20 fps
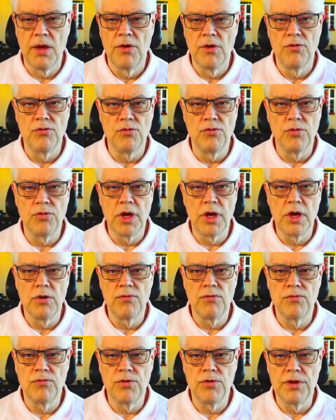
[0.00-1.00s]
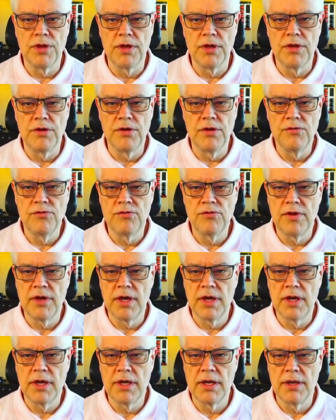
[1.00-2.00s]
So we go with new
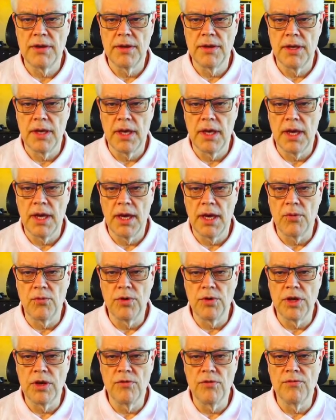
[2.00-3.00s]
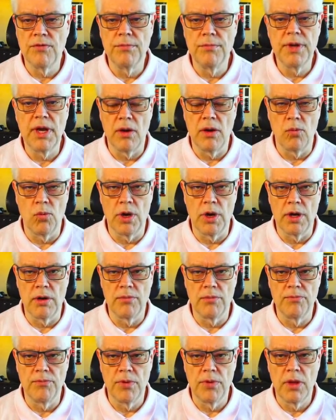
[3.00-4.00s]
stack and we go for
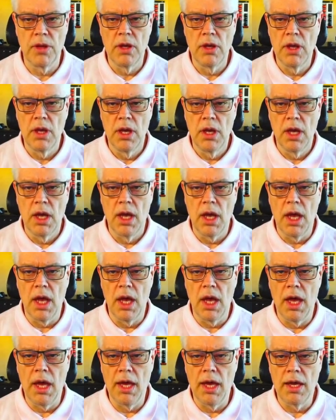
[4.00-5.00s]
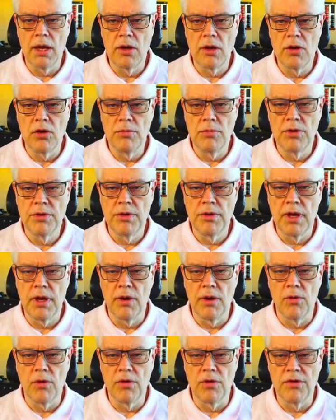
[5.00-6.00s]
middleware. Uh, common
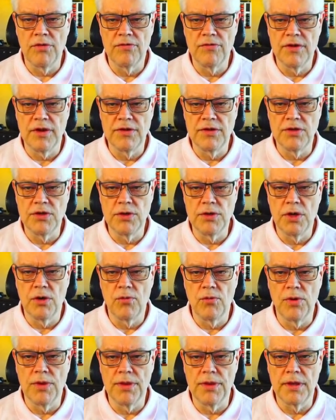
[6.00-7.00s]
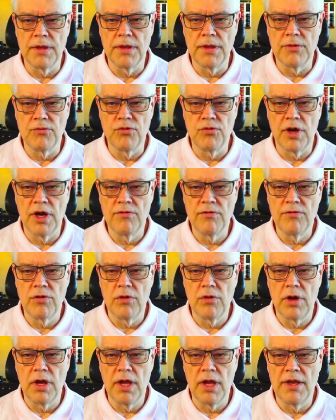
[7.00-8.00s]
error is that you go with
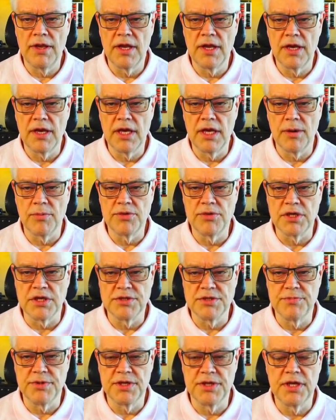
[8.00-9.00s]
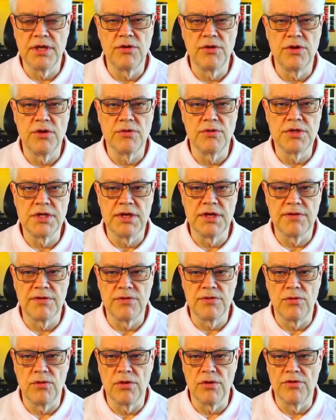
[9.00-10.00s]
driver and then CapTouch, but then you don't
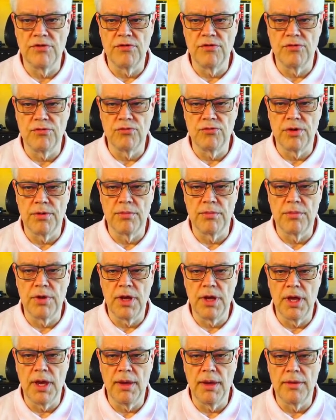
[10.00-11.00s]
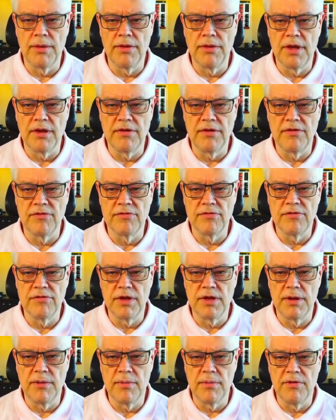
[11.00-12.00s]
get all the software uh, that is
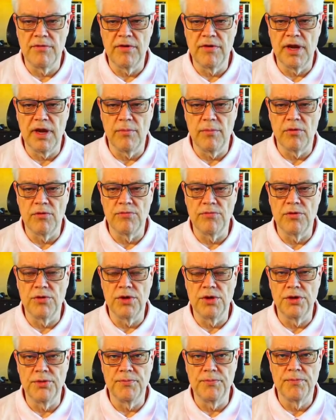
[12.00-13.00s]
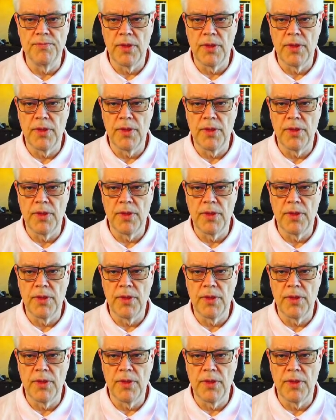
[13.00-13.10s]
available for you.